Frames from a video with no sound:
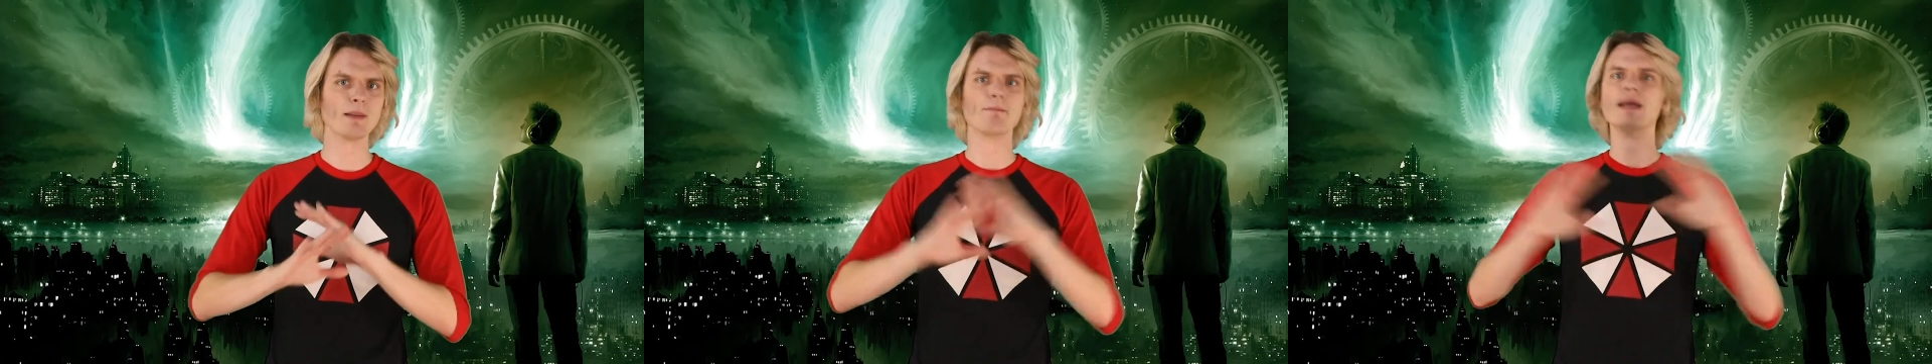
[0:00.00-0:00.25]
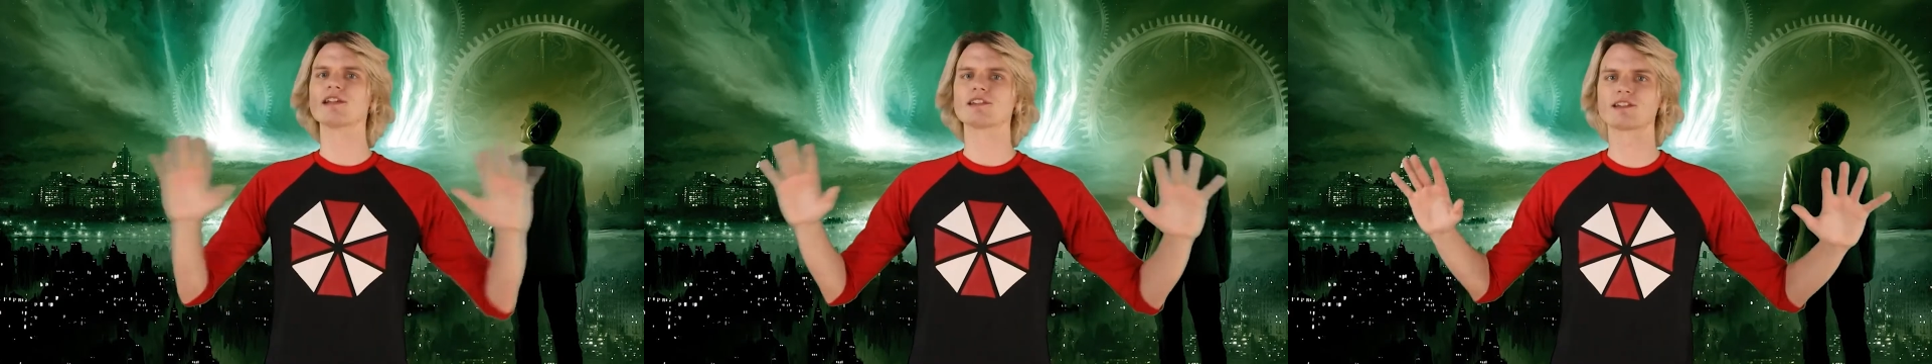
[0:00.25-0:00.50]

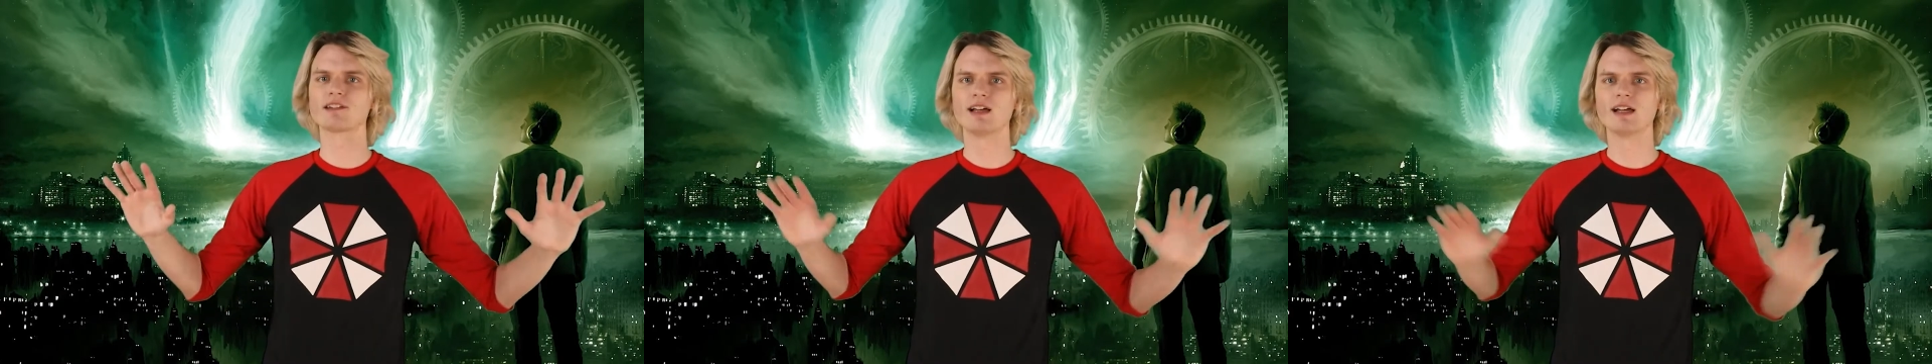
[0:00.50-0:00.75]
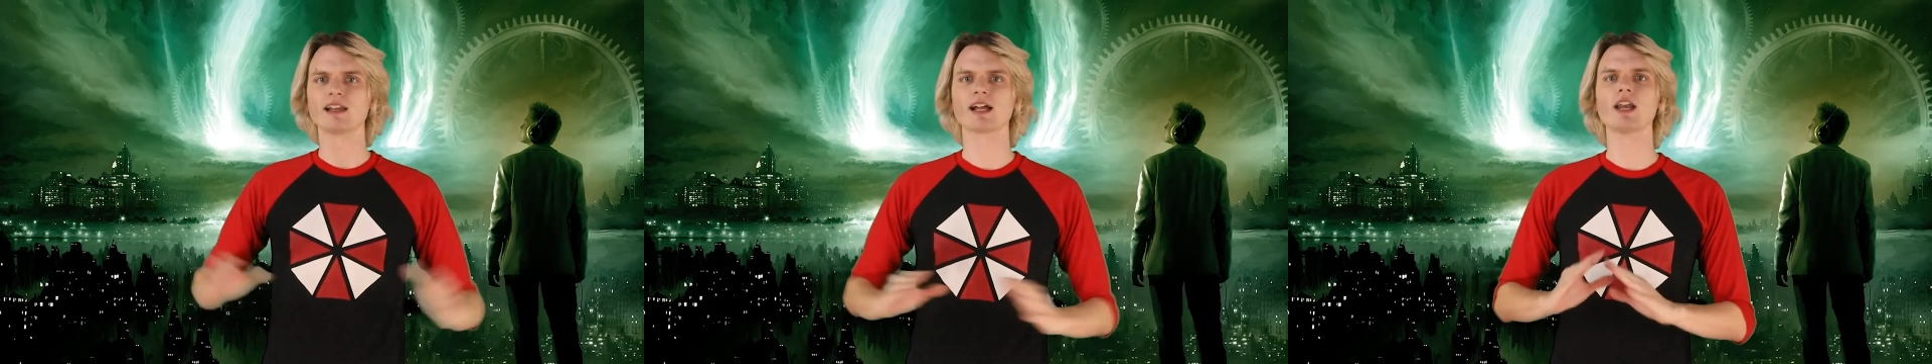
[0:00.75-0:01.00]
abyss,
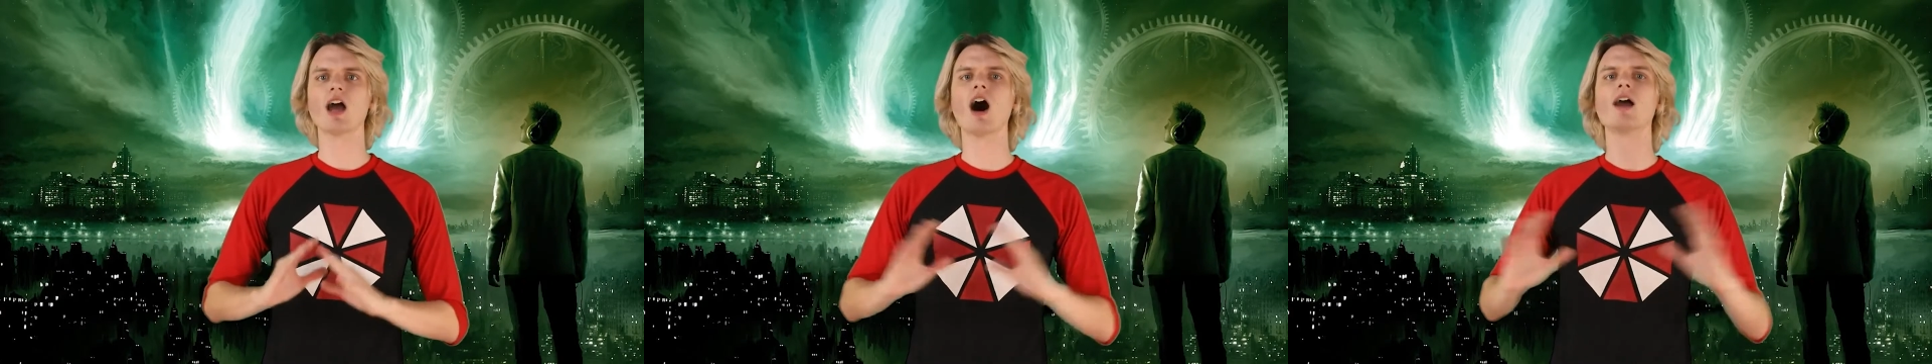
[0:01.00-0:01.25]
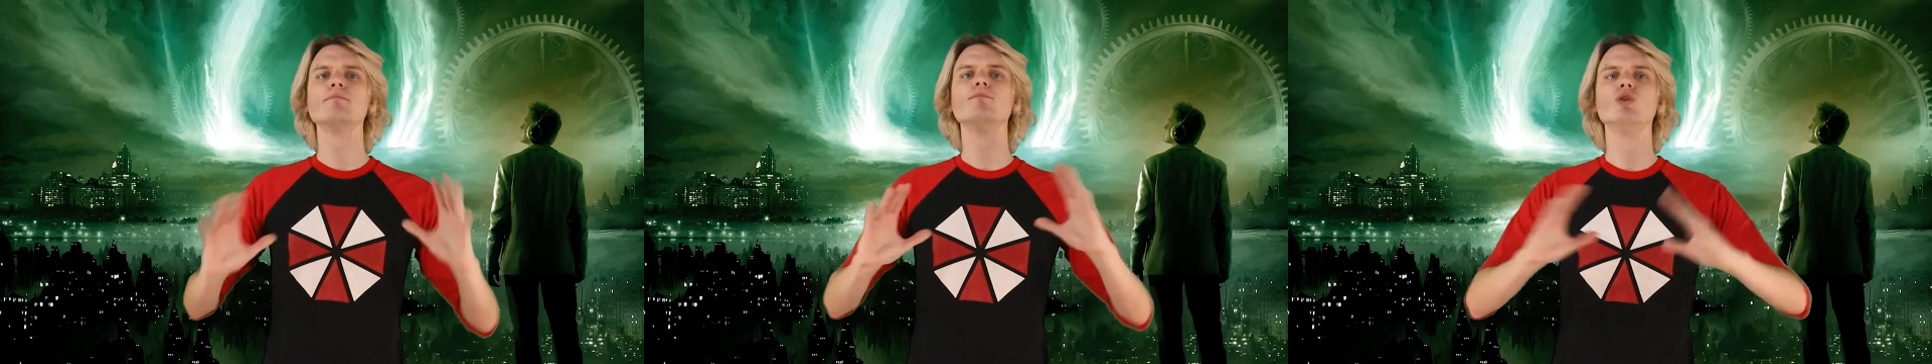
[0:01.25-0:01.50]
like an
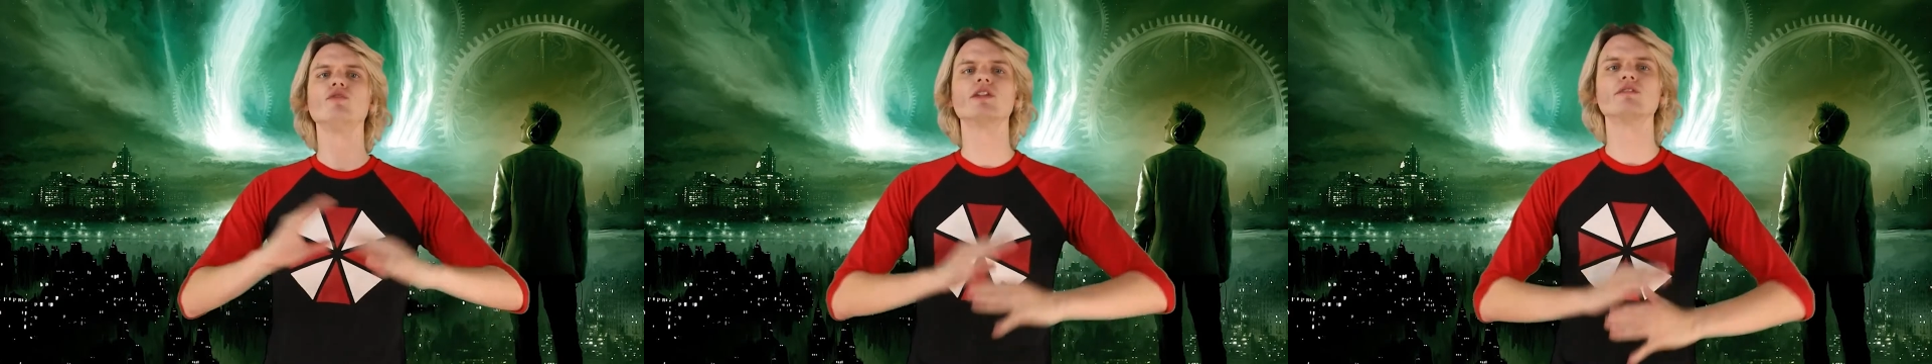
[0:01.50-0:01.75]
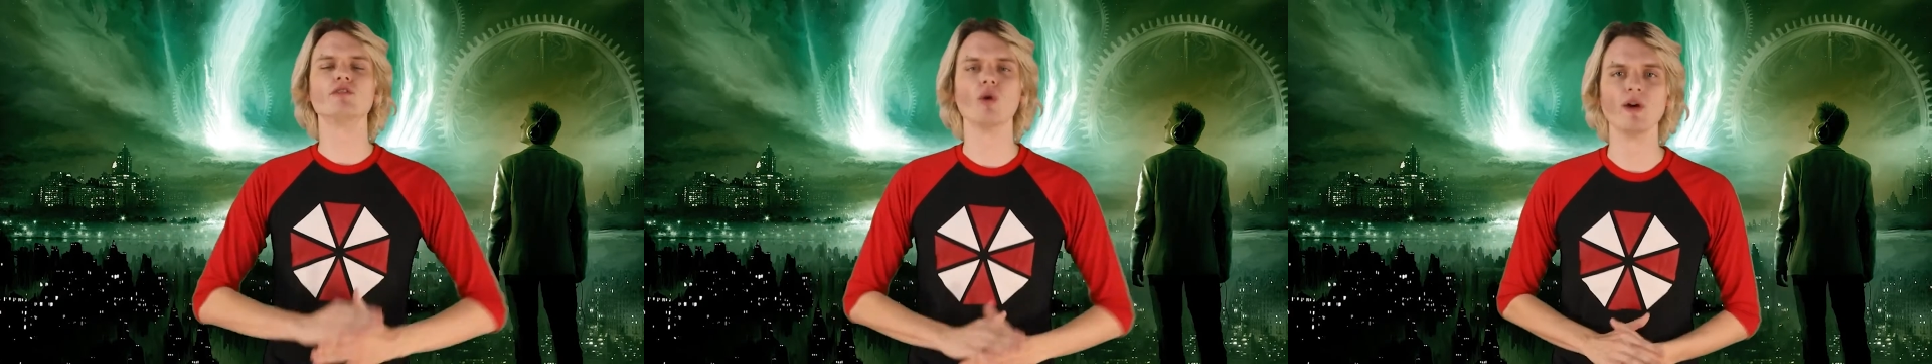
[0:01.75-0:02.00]

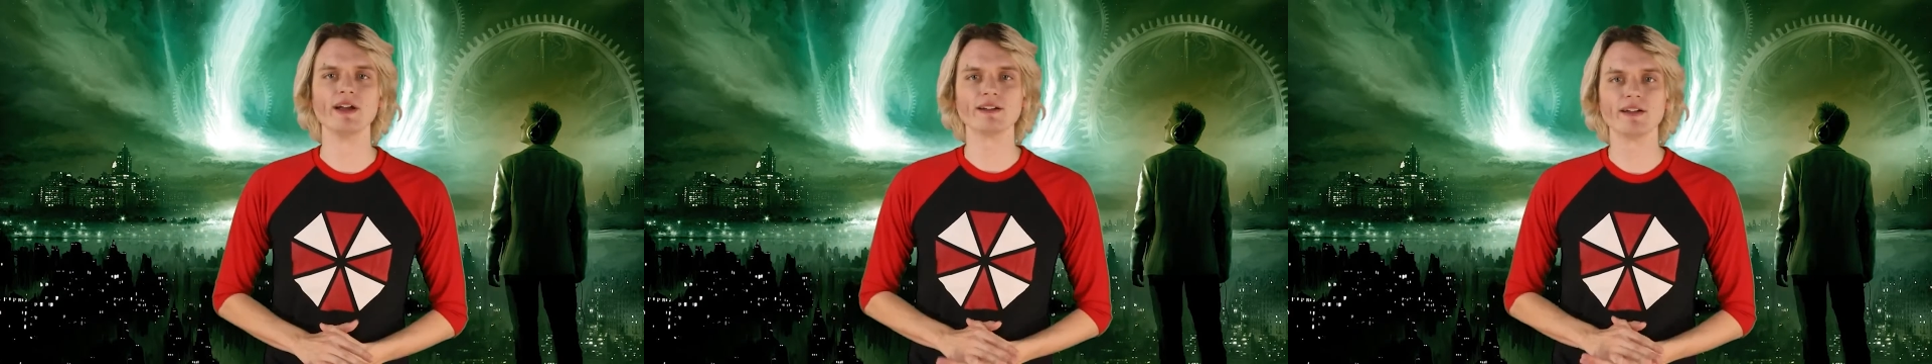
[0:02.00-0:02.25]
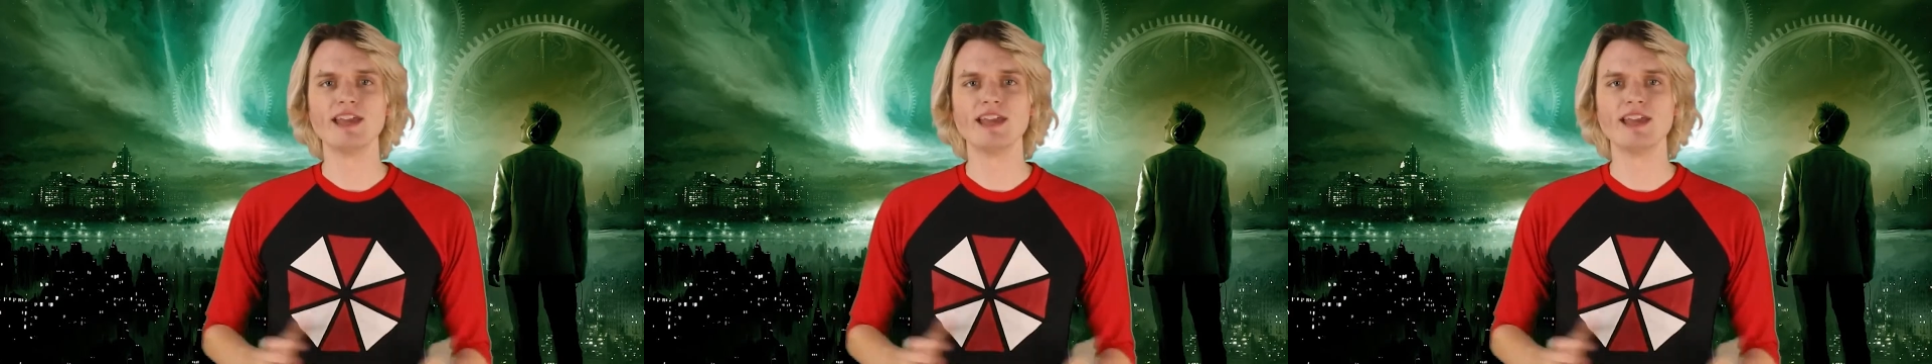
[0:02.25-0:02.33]
unmoving void.